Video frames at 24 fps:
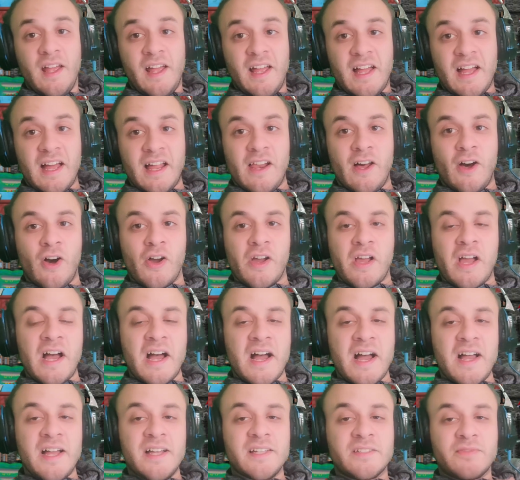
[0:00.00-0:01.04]
Hello
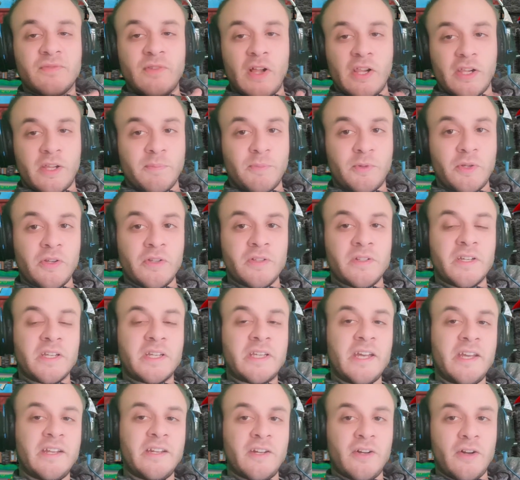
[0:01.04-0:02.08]
guys, welcome to the
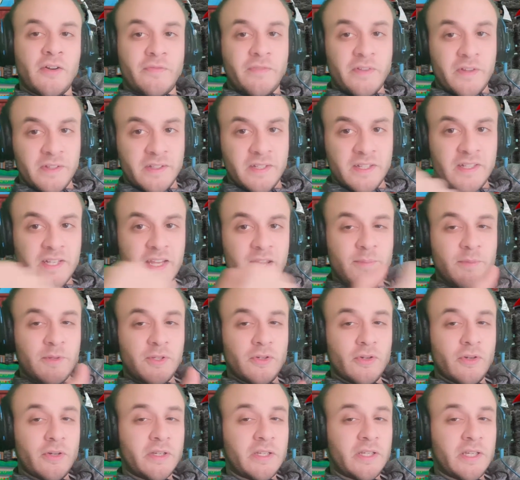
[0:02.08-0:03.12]
Kingdom of Entertainment,
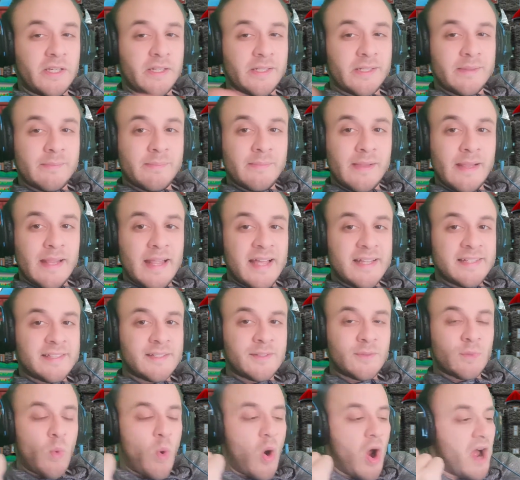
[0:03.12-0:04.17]
your kingdom. Let's
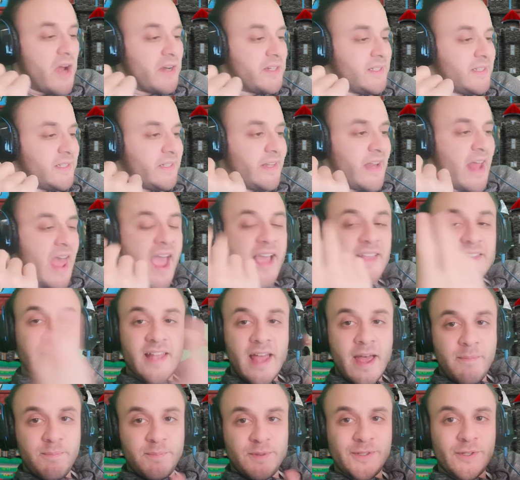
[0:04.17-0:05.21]
watch the next
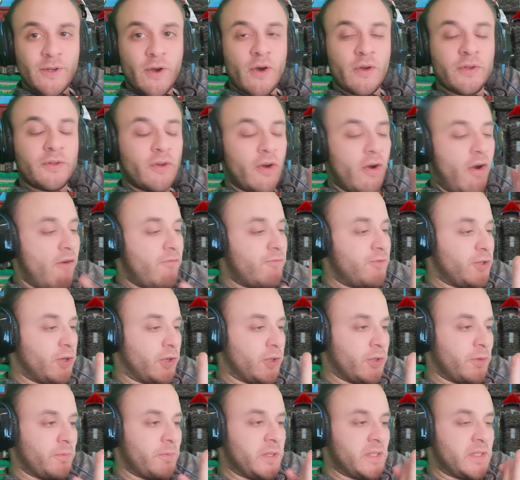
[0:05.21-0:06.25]
episode of
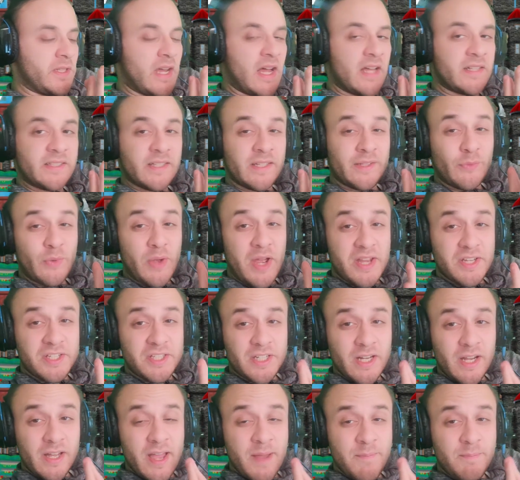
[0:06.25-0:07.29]
JoJo Bizarre's
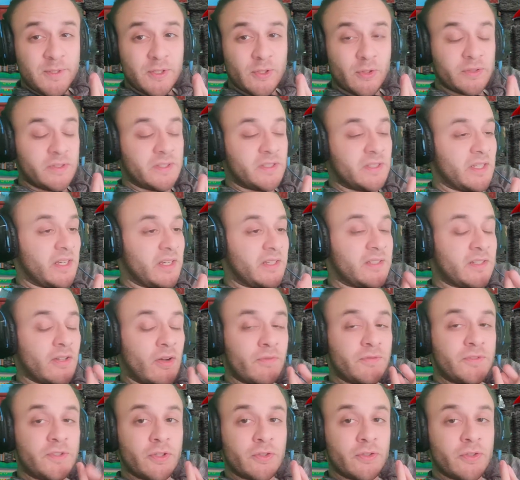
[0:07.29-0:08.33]
Adventure, episode 6
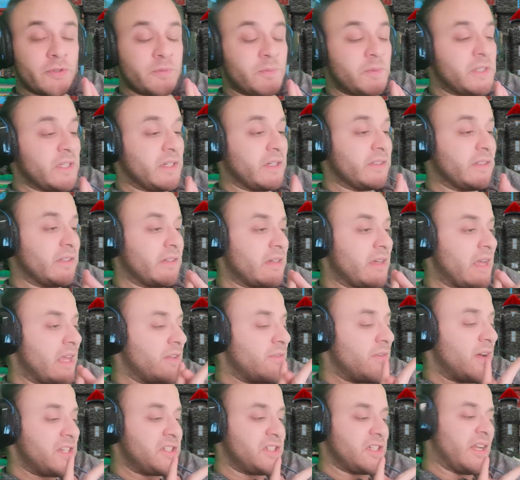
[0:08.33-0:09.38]
of JoJo's Bizarre
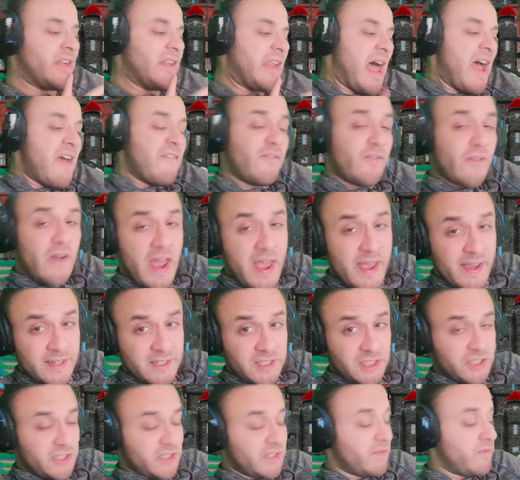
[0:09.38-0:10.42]
Adventure live
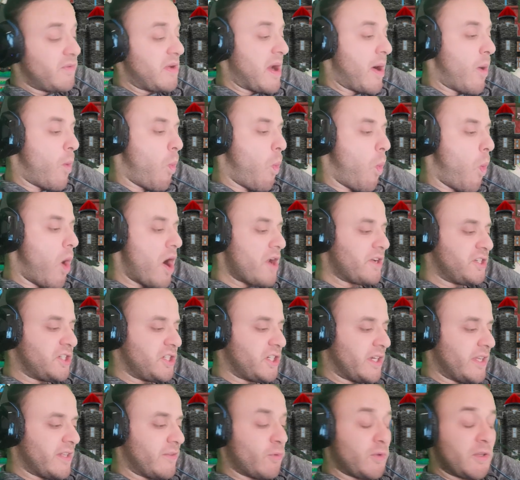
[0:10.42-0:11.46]
reaction. We are
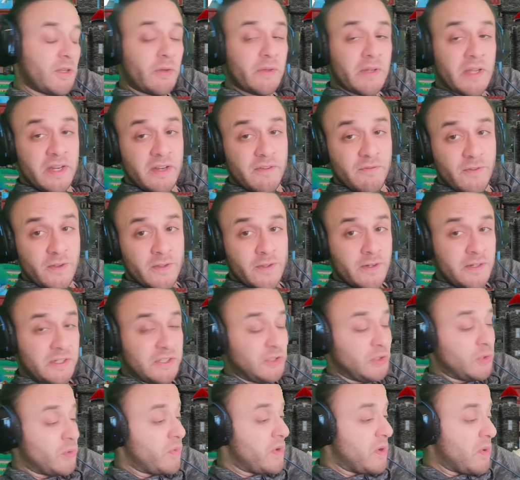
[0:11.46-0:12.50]
watching it without any further
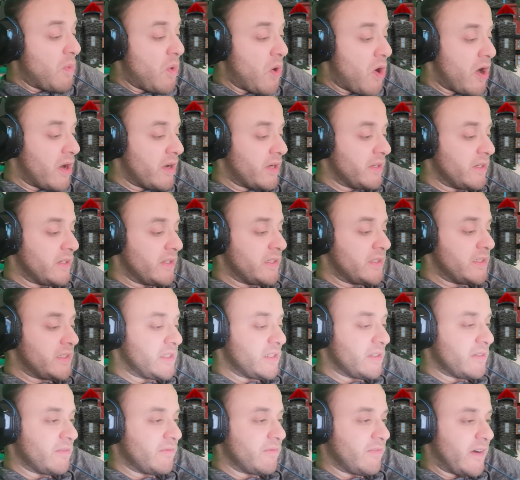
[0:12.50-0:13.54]
ado. We were in
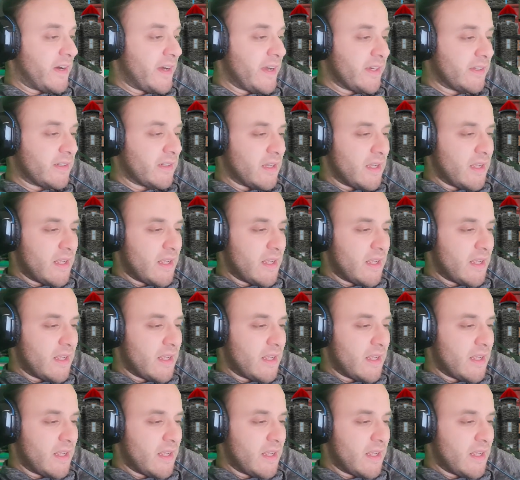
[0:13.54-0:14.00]
the fight.